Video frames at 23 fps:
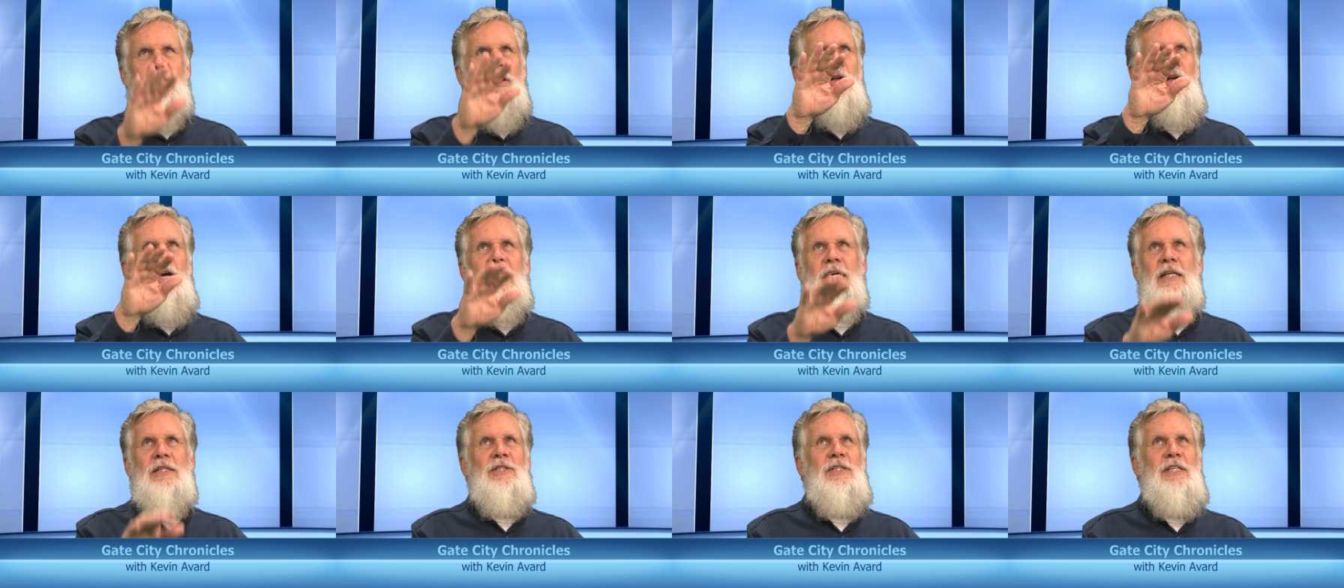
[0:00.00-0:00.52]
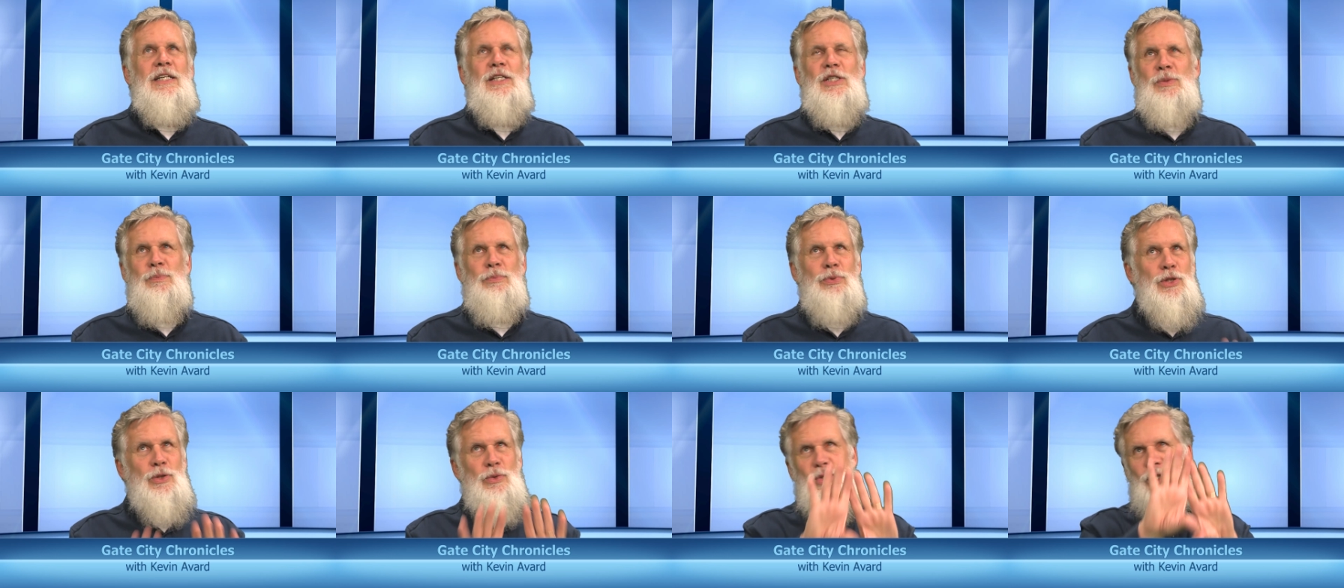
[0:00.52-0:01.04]
and all I can see
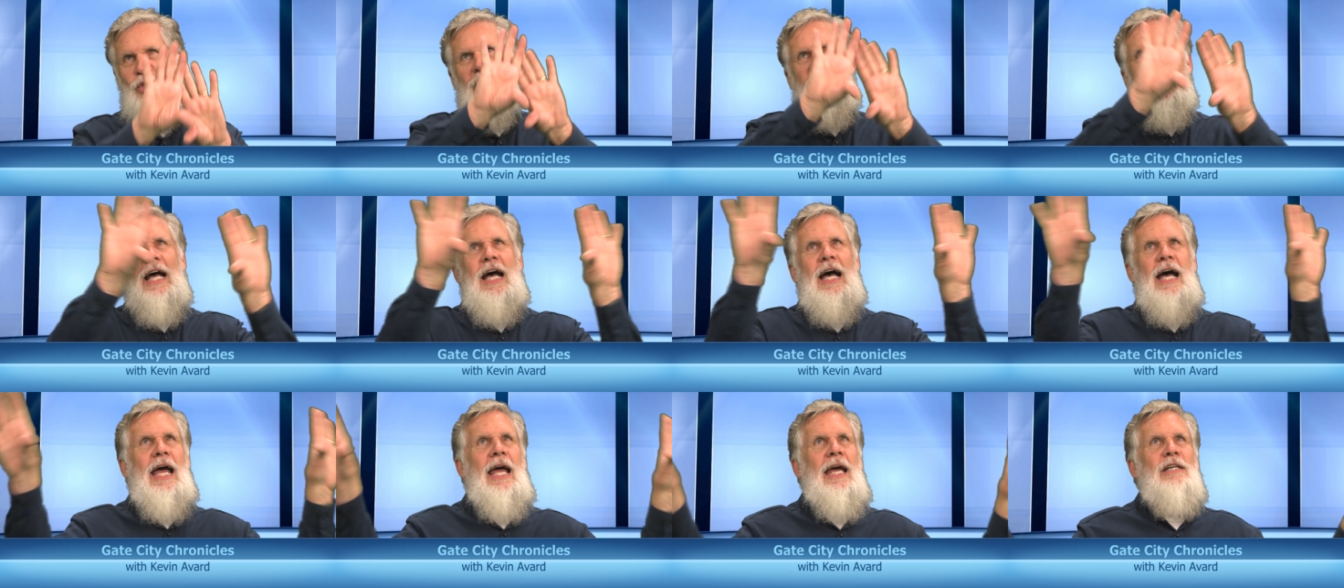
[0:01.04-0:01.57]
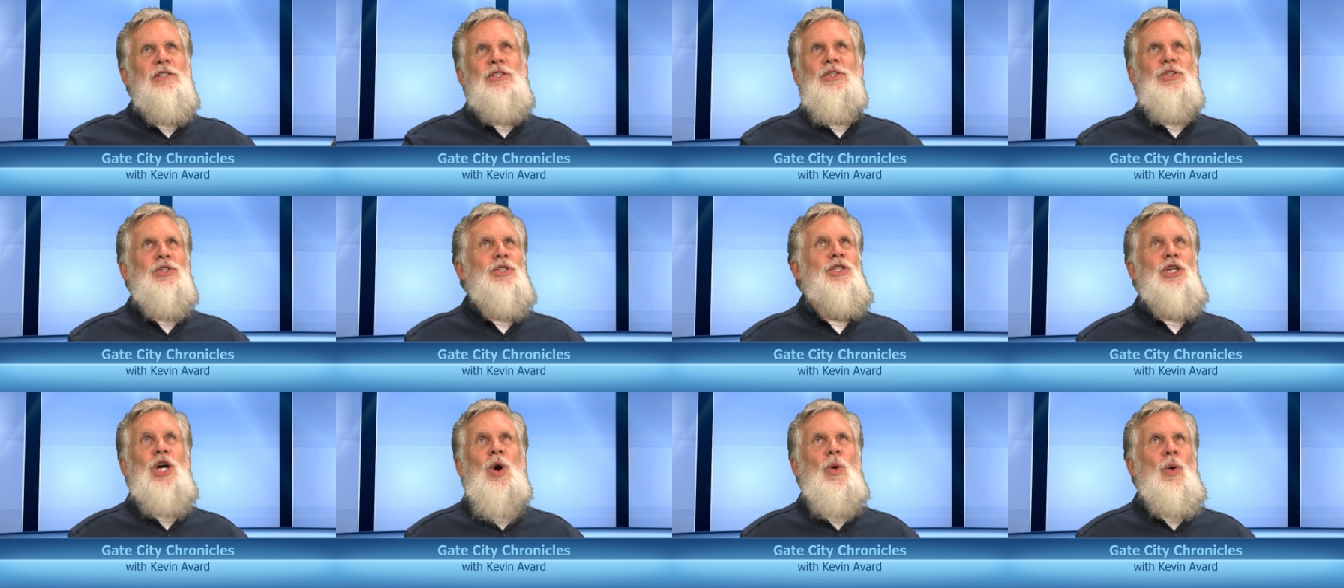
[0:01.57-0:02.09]
is blue sky. It's
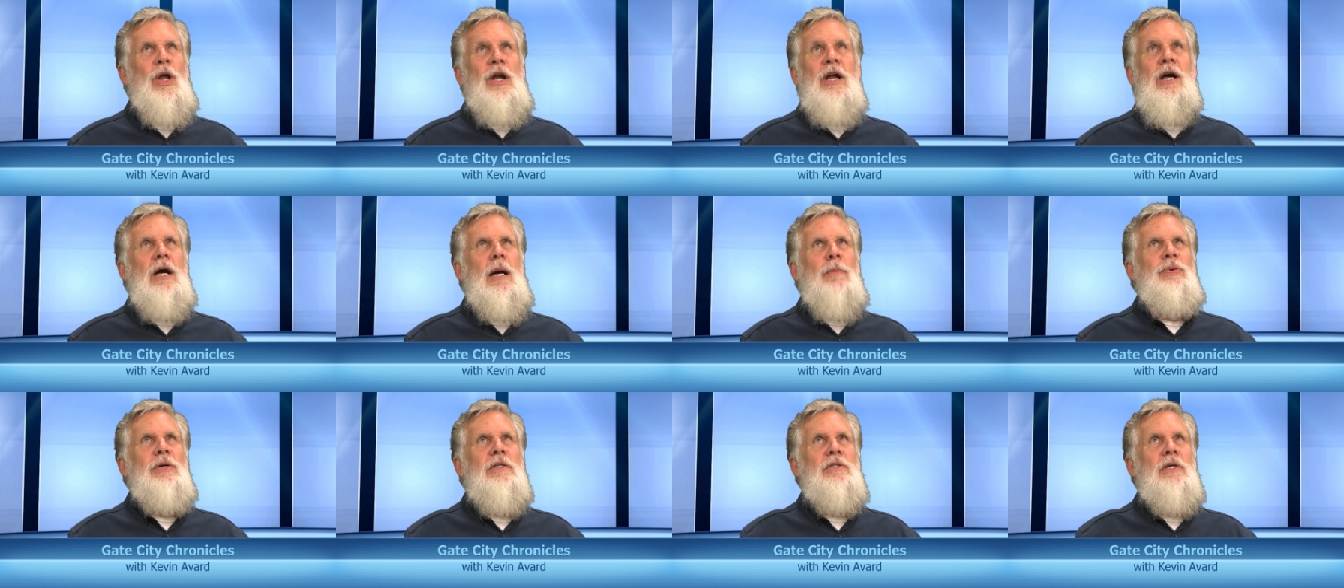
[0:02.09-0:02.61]
just going up.